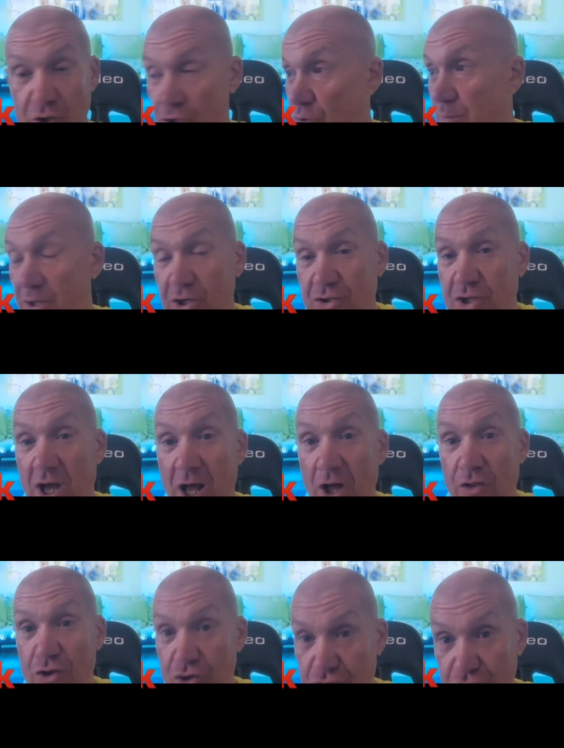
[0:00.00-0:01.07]
Because
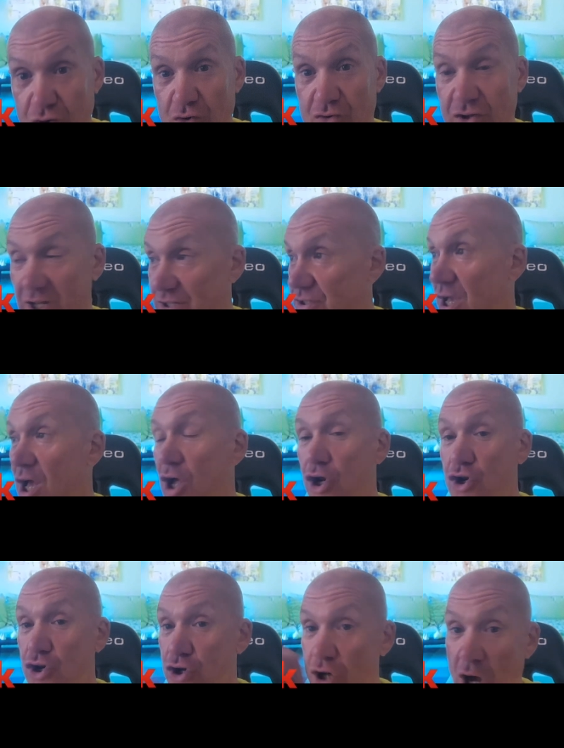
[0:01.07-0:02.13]
the truth is,
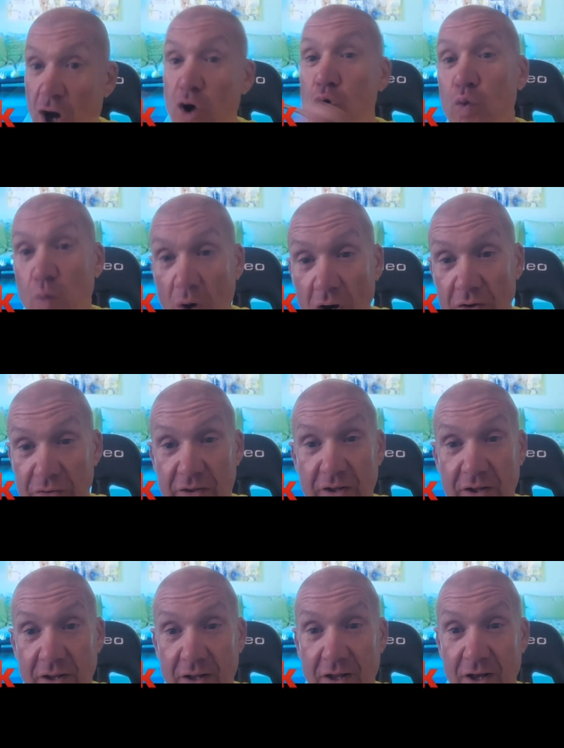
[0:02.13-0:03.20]
no one
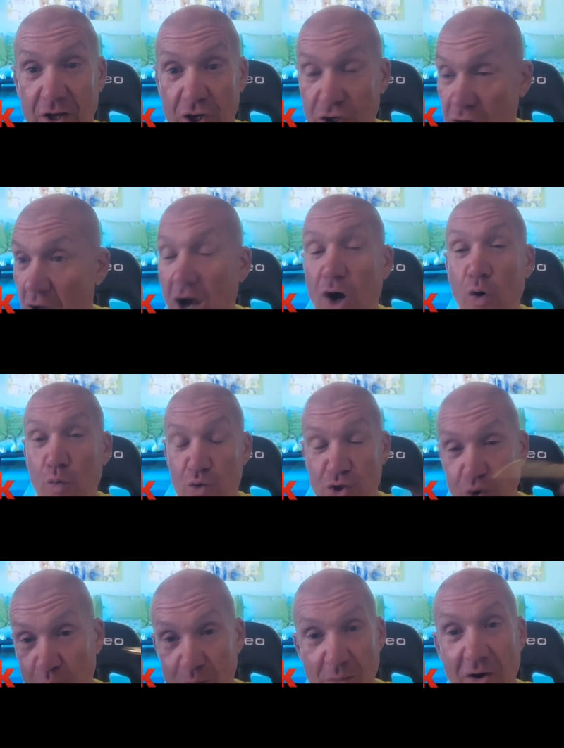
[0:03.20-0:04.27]
can hold
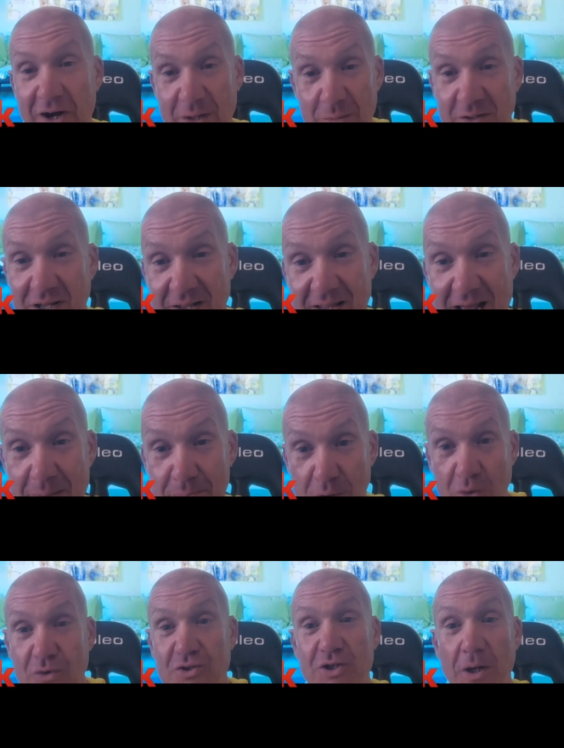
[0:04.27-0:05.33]
your mind within that
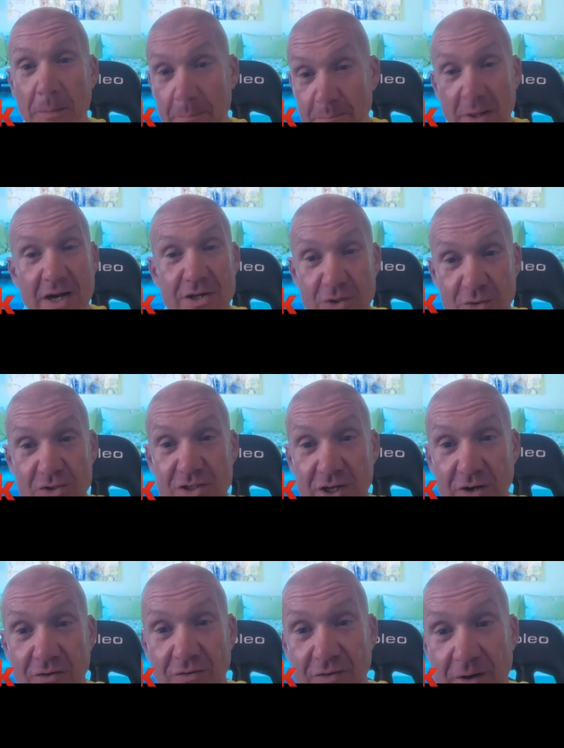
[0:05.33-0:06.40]
box but
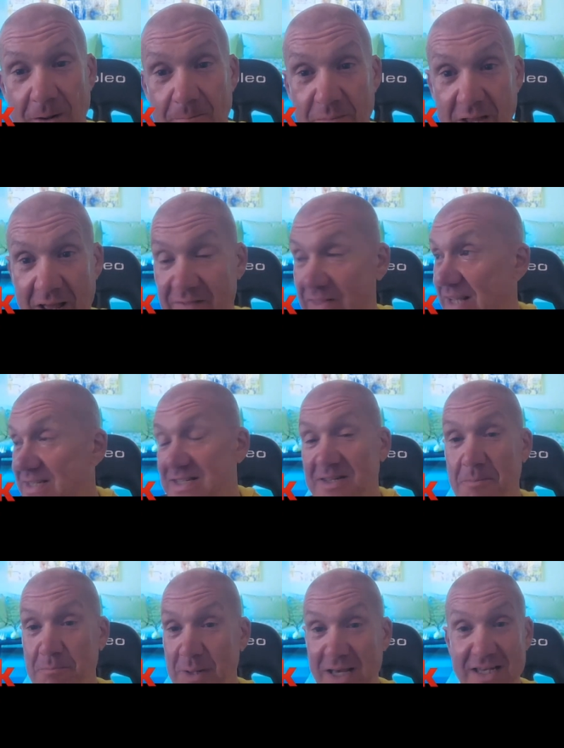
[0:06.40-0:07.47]
yourself. And this is the
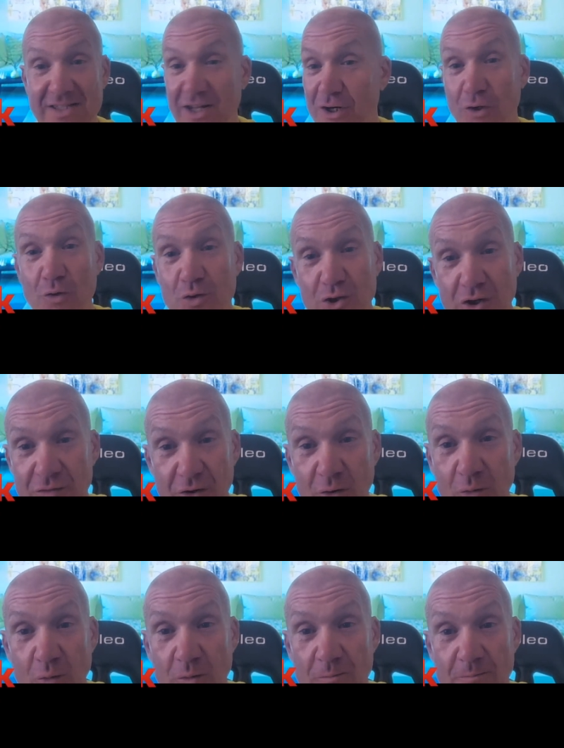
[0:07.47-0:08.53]
biggest illusion of
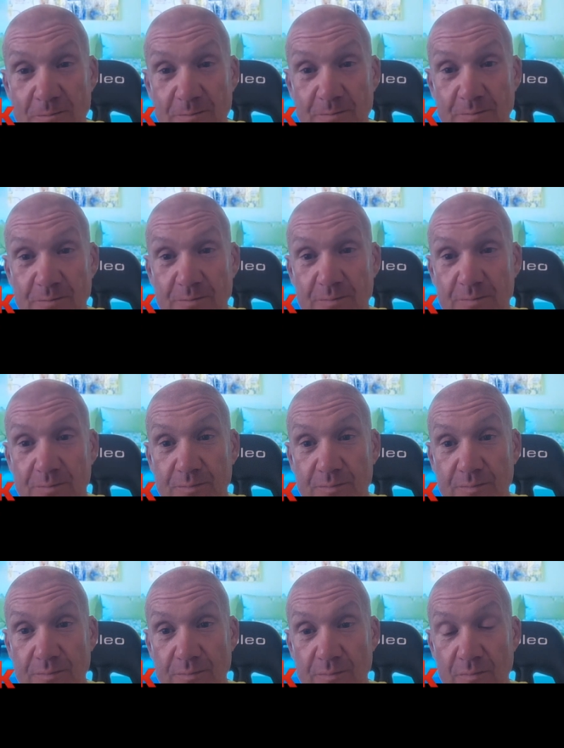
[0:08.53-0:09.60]
all.
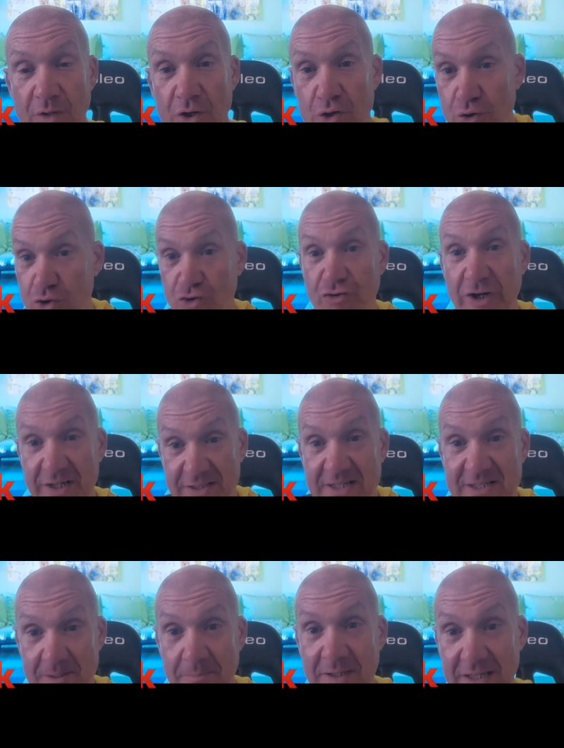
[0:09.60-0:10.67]
You're tricked
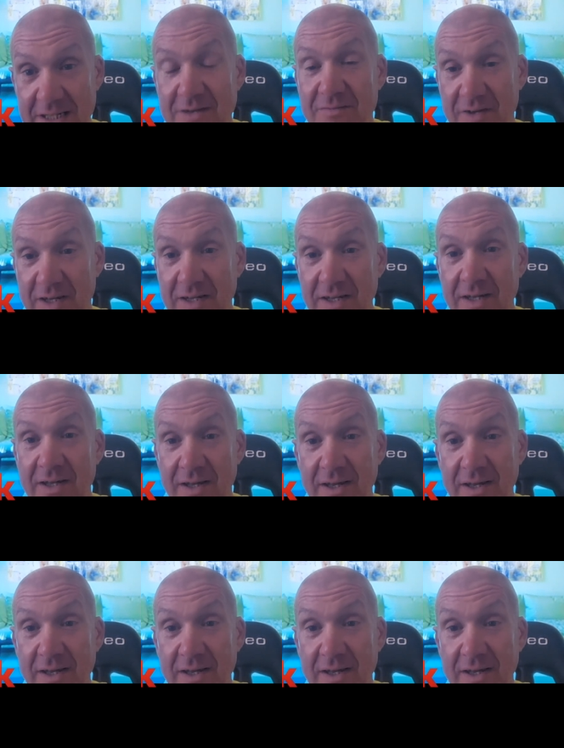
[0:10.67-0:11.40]
into believing,